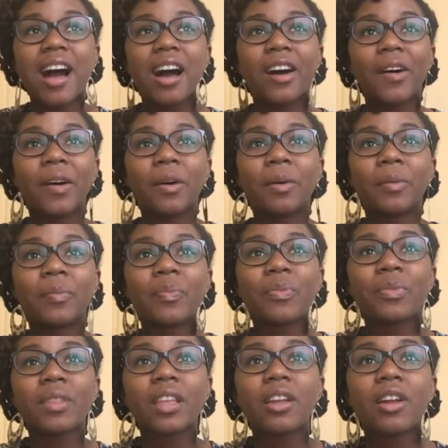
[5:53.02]
On
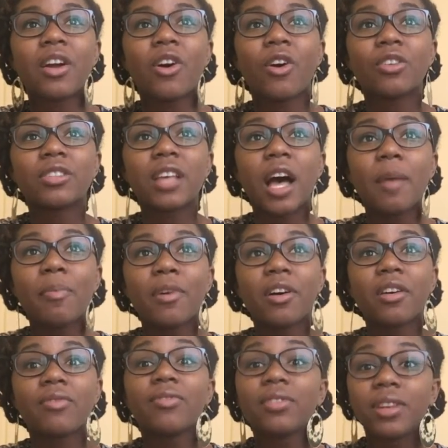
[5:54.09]
top
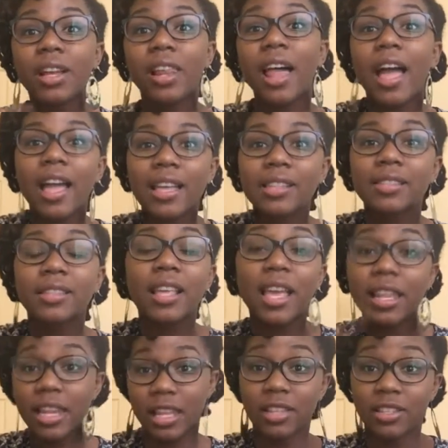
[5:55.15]
of class
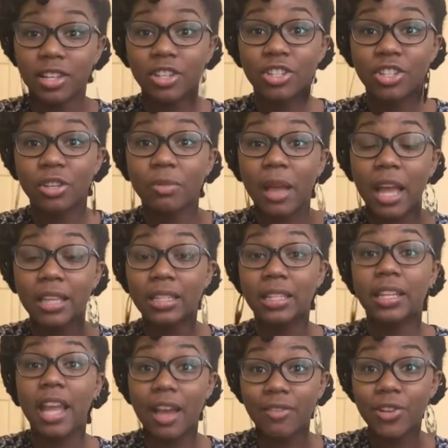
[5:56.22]
and internship, I
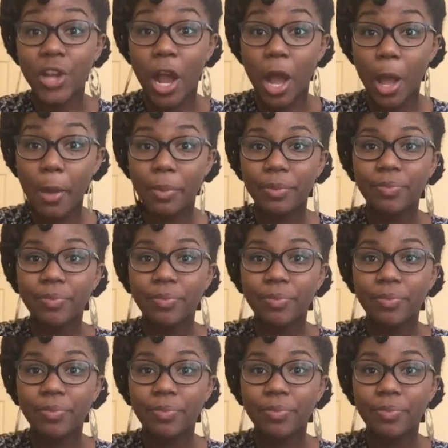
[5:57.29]
did have a job.